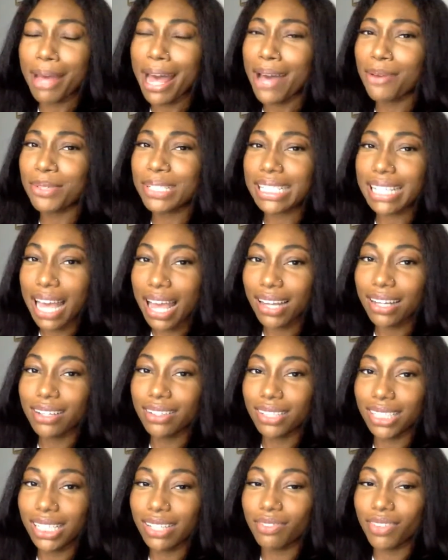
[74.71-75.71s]
I was not
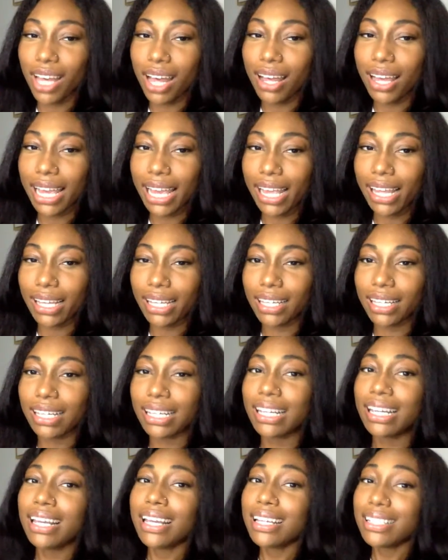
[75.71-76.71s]
gonna leave y'all hanging
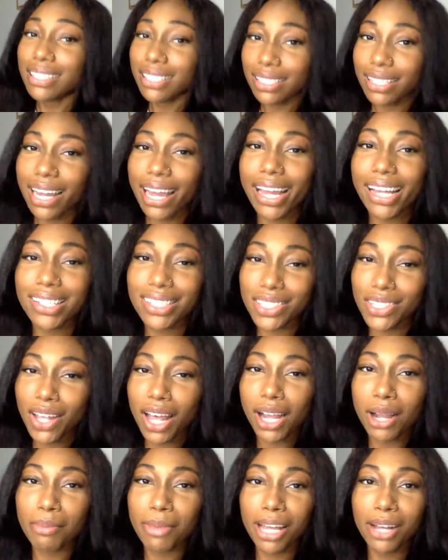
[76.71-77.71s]
today to
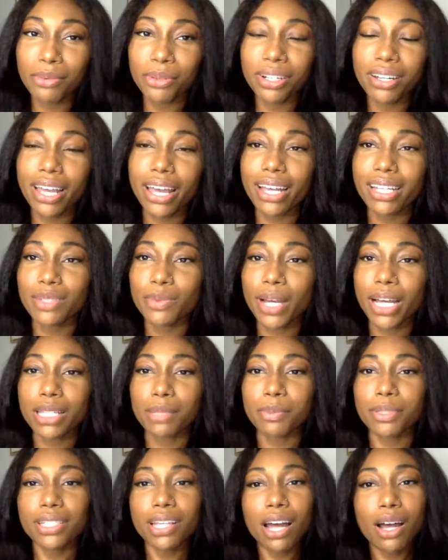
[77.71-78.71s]
talk about Real Housewives of
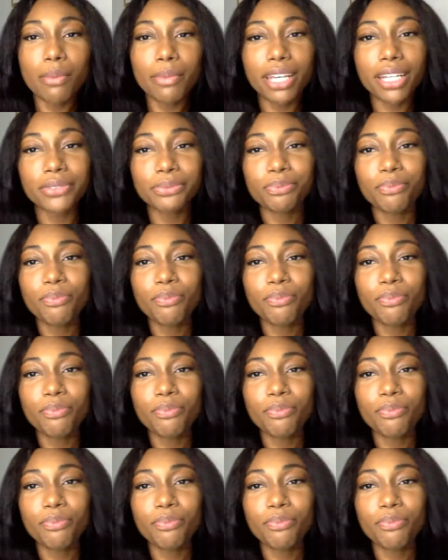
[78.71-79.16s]
Potomac.